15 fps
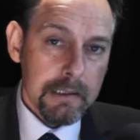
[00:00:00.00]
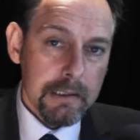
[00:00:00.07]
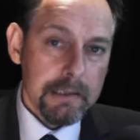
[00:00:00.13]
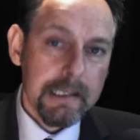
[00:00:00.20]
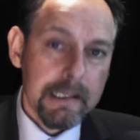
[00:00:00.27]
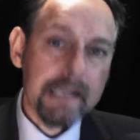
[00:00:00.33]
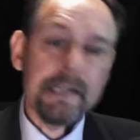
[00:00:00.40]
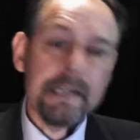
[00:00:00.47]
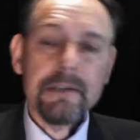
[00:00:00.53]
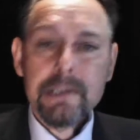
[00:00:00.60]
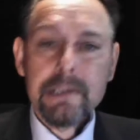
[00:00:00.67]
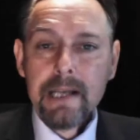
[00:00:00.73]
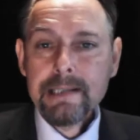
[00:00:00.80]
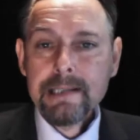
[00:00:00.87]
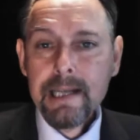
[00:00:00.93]
The EU
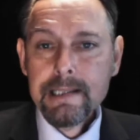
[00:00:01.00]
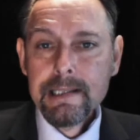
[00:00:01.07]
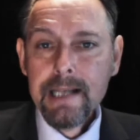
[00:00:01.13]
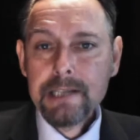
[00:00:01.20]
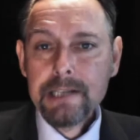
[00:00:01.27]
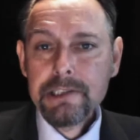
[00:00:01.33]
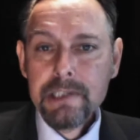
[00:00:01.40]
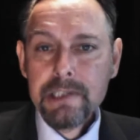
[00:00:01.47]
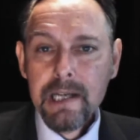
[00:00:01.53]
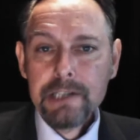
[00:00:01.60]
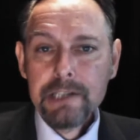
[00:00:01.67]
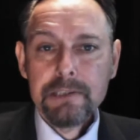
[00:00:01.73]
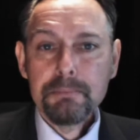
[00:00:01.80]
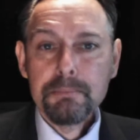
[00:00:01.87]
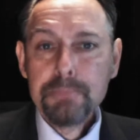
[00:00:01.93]
state aid
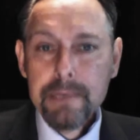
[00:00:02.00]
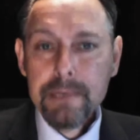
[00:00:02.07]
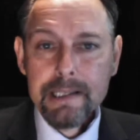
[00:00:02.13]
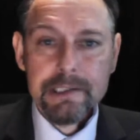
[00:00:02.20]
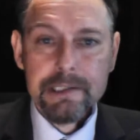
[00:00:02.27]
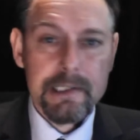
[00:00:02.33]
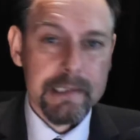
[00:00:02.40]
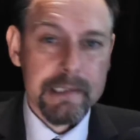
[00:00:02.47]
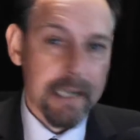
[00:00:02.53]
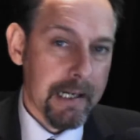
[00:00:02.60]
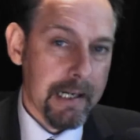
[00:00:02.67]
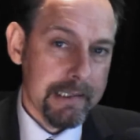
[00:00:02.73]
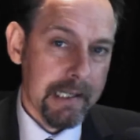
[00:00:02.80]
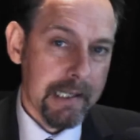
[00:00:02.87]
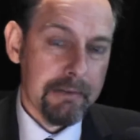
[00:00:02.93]
legislation breaches the
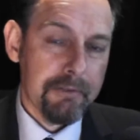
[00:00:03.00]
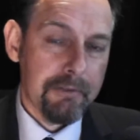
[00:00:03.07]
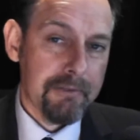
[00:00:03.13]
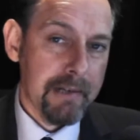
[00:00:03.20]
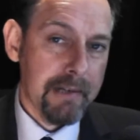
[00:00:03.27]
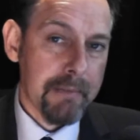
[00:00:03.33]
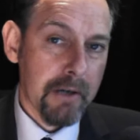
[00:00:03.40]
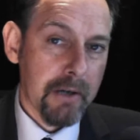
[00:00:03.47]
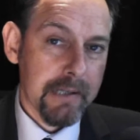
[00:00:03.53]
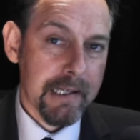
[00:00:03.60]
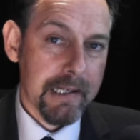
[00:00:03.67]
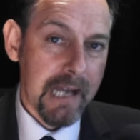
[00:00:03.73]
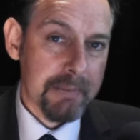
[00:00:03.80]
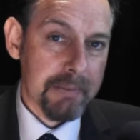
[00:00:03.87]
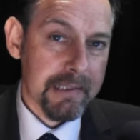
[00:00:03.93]
idea of free
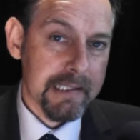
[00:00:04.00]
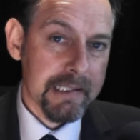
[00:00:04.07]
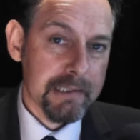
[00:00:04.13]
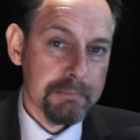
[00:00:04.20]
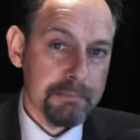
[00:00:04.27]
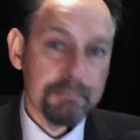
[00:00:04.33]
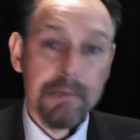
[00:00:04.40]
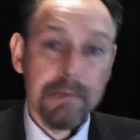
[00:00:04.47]
market capitalism